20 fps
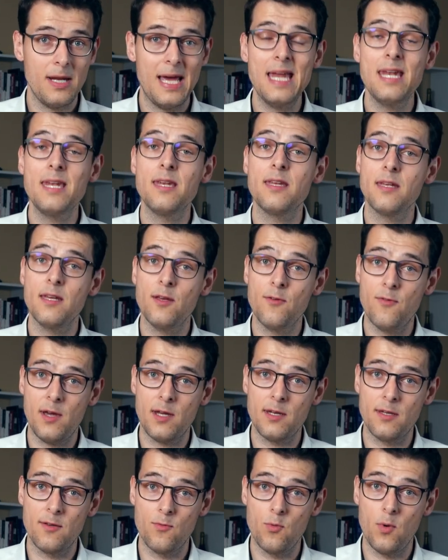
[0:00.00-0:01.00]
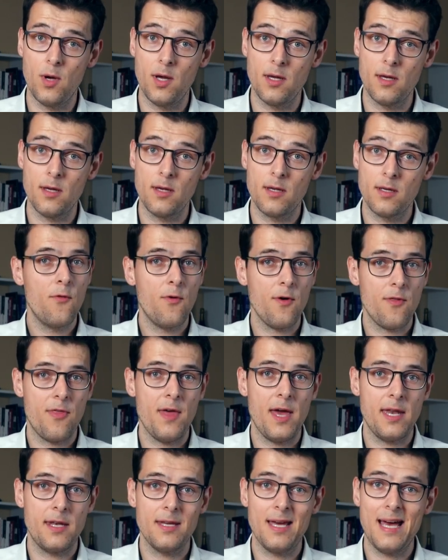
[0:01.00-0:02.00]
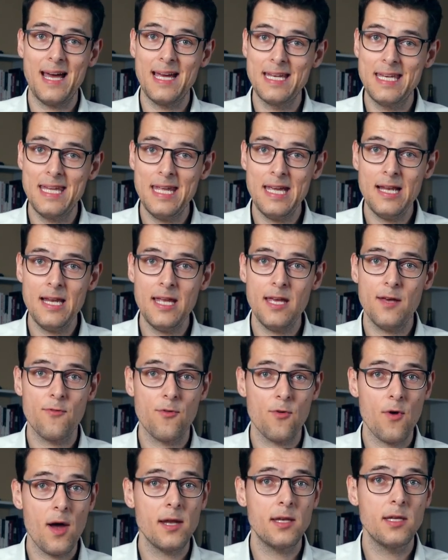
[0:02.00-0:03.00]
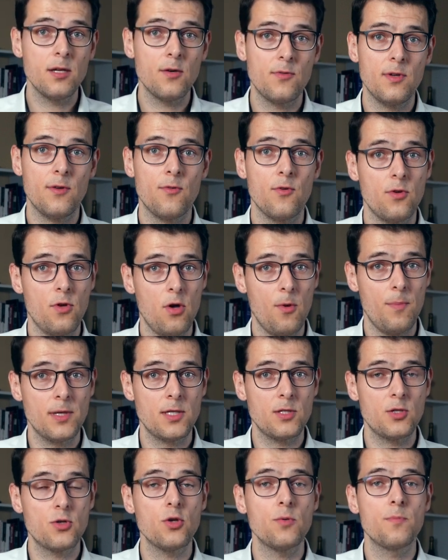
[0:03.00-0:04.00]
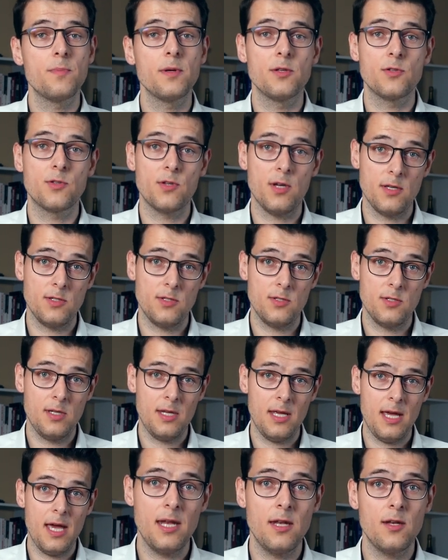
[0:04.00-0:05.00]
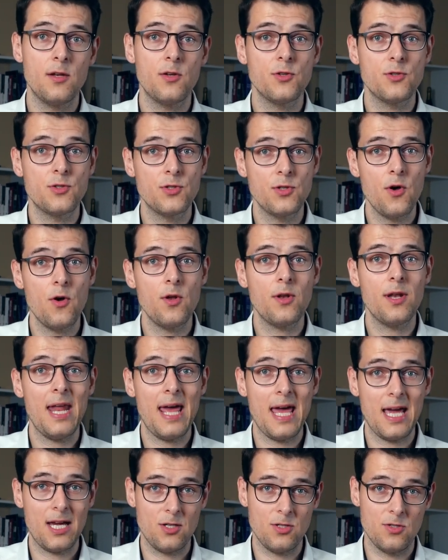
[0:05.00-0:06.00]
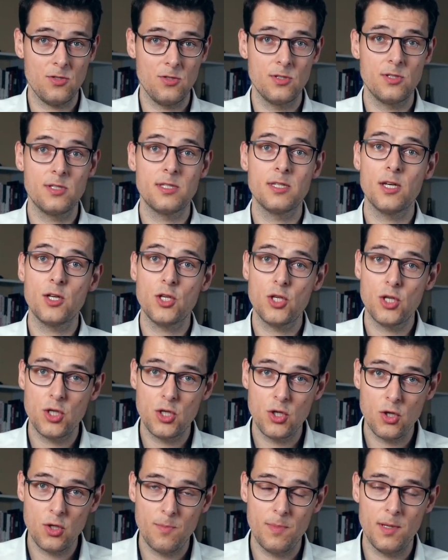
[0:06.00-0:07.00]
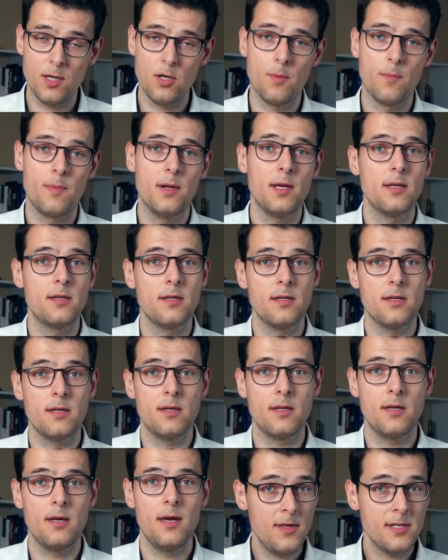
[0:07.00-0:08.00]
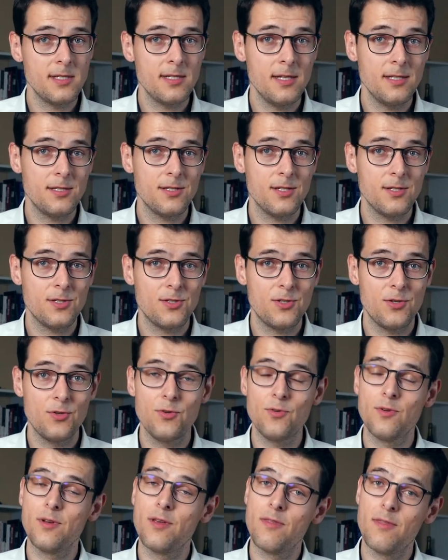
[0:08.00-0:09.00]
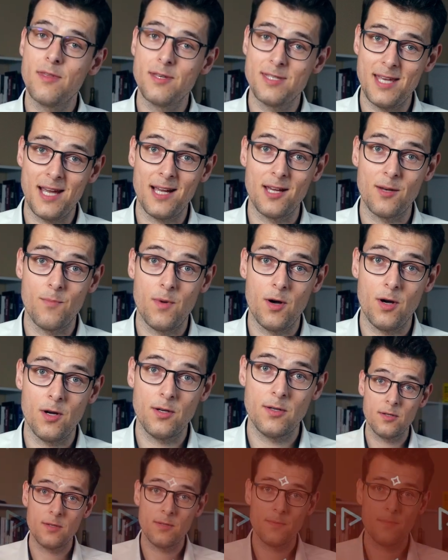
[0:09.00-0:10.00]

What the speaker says: and effective way. For that, ideally a variety of different topics should be discussed and certain actions should be completed. This leads us to the second part.